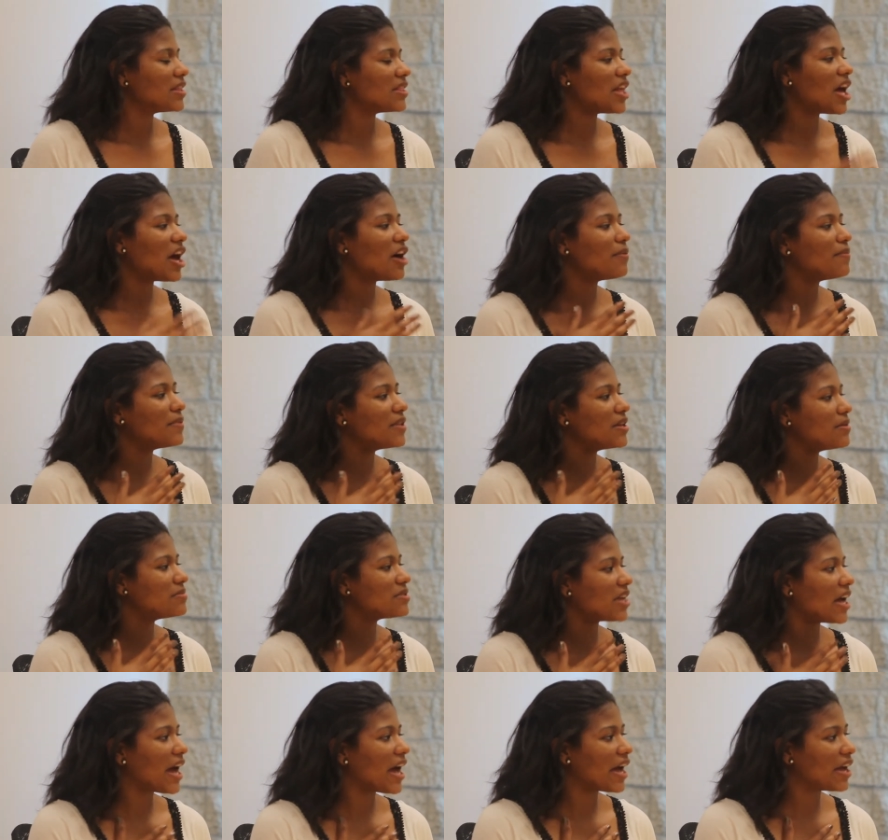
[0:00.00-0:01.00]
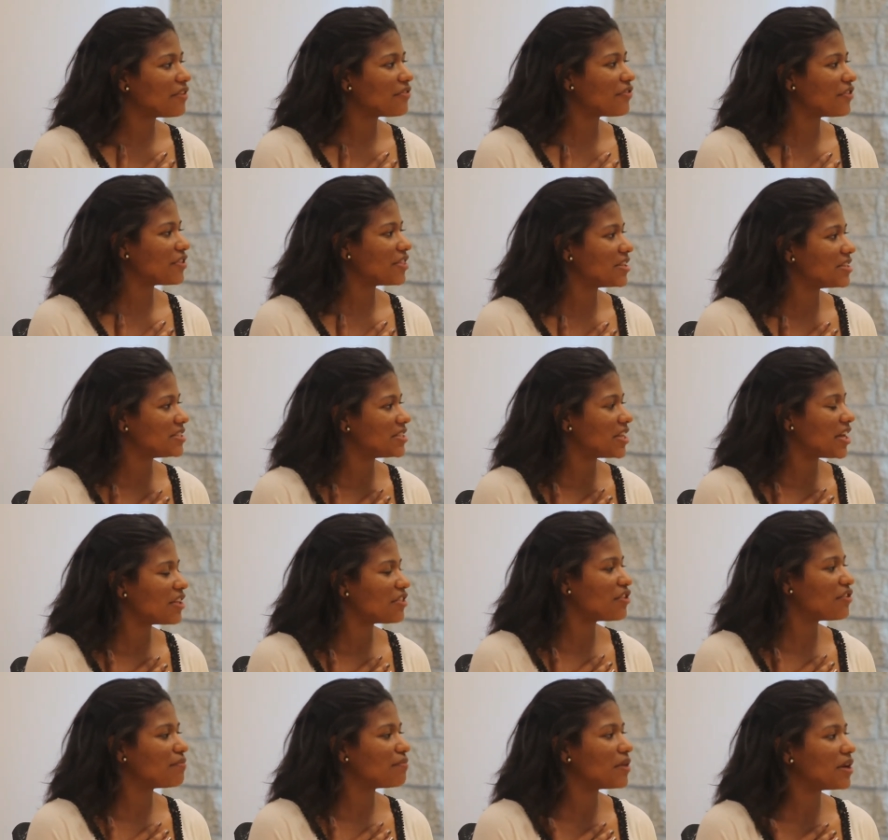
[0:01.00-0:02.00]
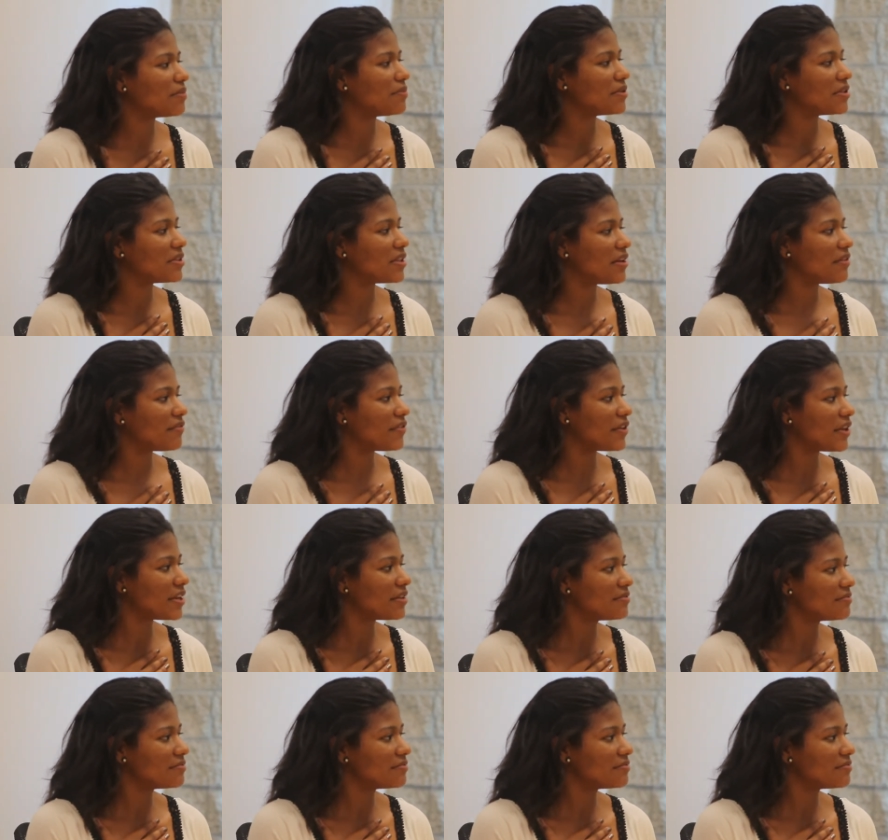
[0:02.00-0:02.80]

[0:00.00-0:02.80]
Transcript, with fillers: Thou blames I for the death of my beloved?